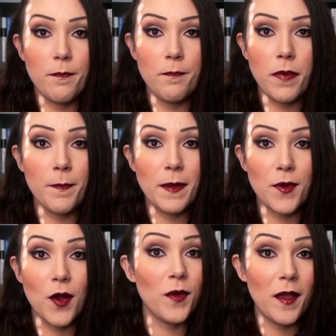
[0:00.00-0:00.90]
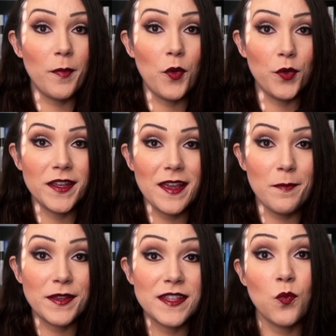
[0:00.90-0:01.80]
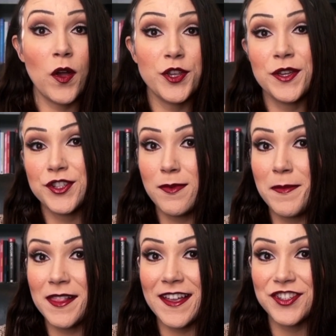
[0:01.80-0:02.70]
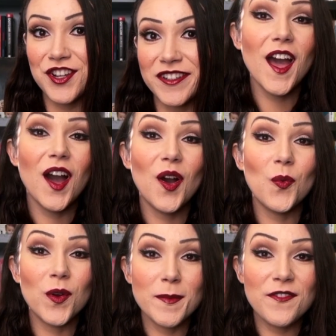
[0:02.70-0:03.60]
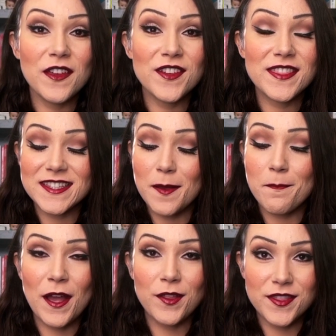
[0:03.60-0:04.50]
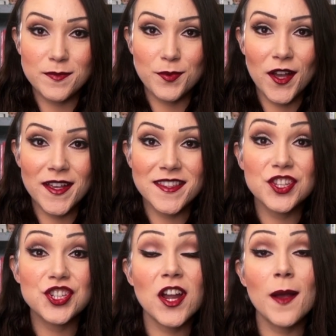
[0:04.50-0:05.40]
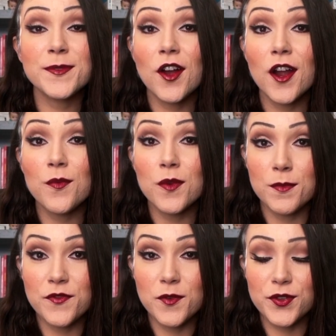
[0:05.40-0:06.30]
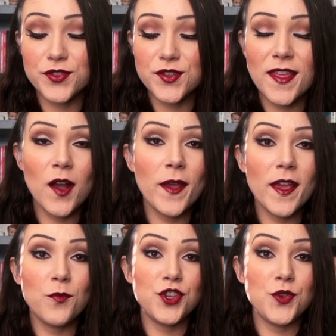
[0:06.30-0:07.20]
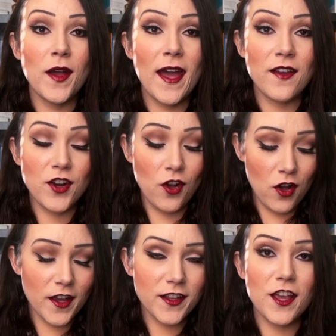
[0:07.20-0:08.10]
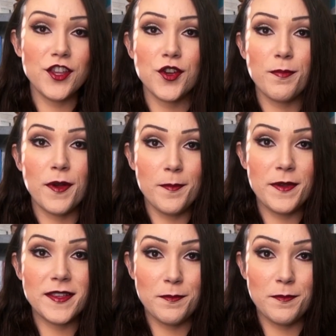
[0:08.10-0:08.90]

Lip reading: pumping bra will help hold it in place while you get your baby latched on. One of my favorite things about this bra is that the straps are removable. So that way when you have it on and your pump is in